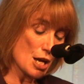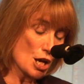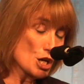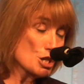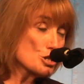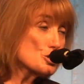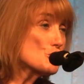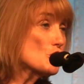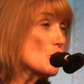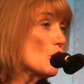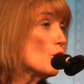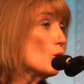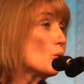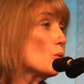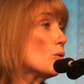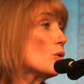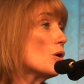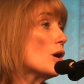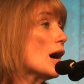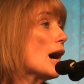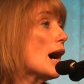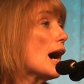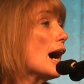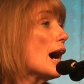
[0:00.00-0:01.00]

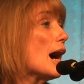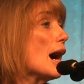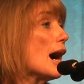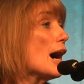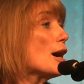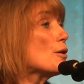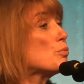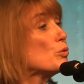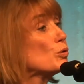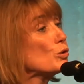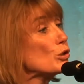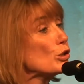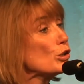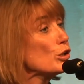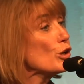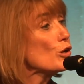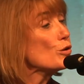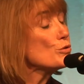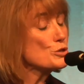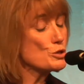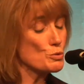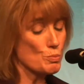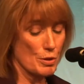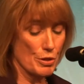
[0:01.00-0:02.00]
So I will
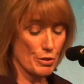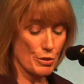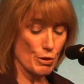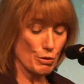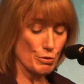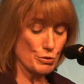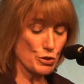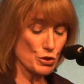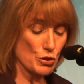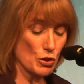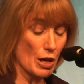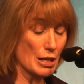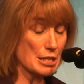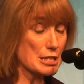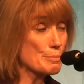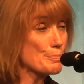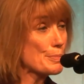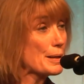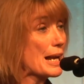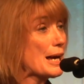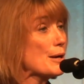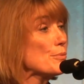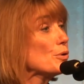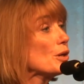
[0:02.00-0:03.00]
close with those thoughts,
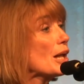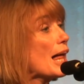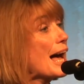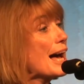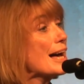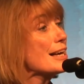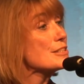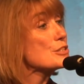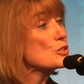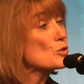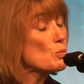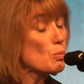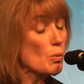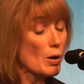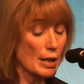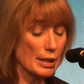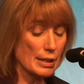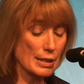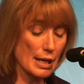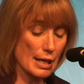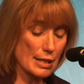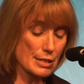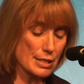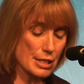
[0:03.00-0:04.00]
but I will ask
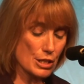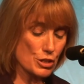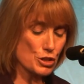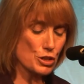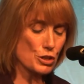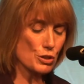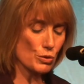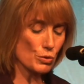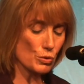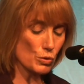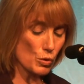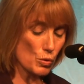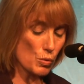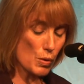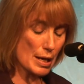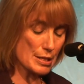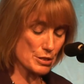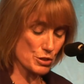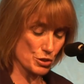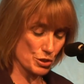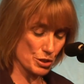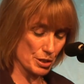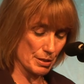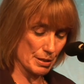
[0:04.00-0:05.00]
one additional
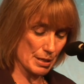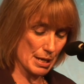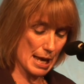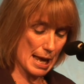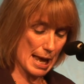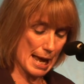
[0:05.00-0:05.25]
question.